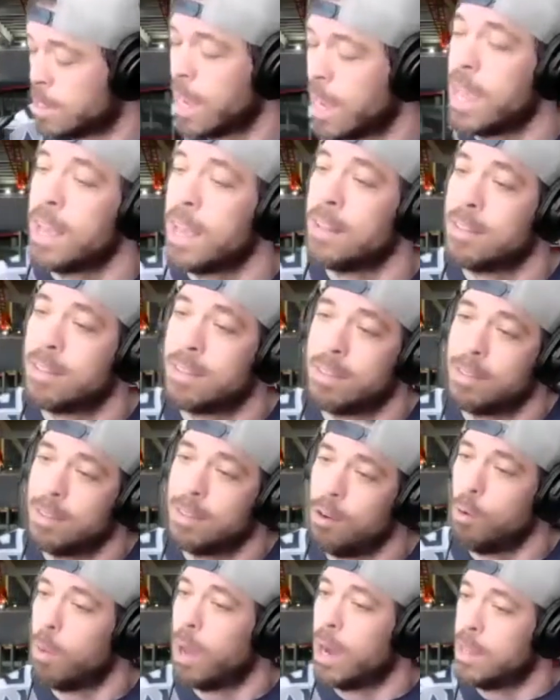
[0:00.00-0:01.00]
hands.
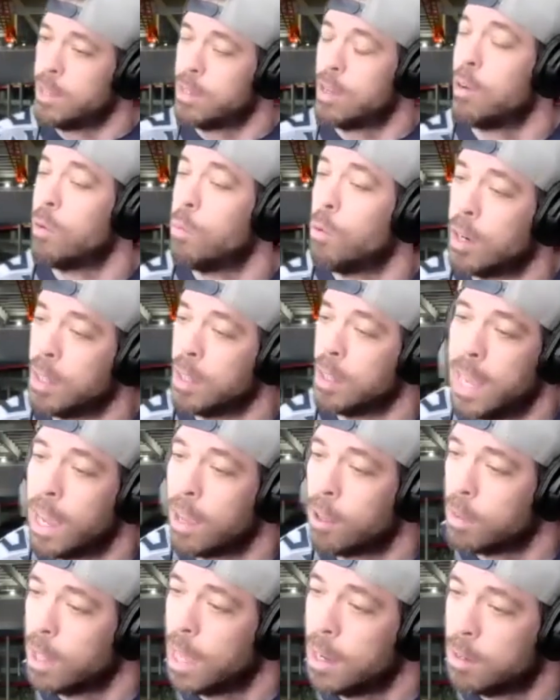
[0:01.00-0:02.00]
Nobody's going to want to
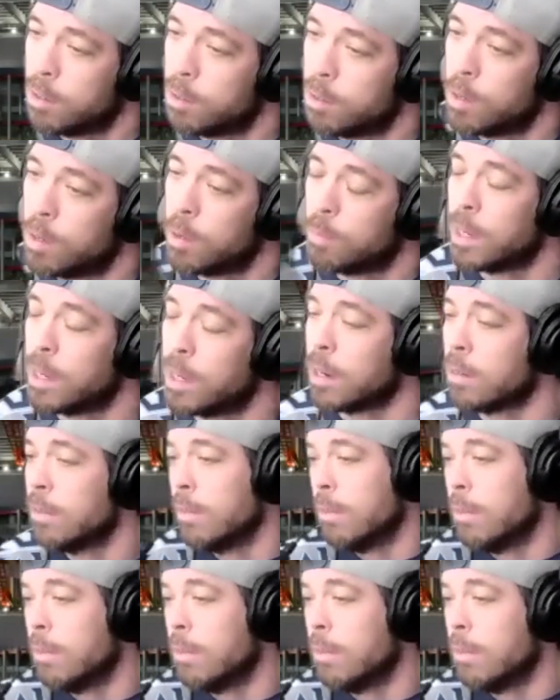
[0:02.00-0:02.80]
tackle that dude up there.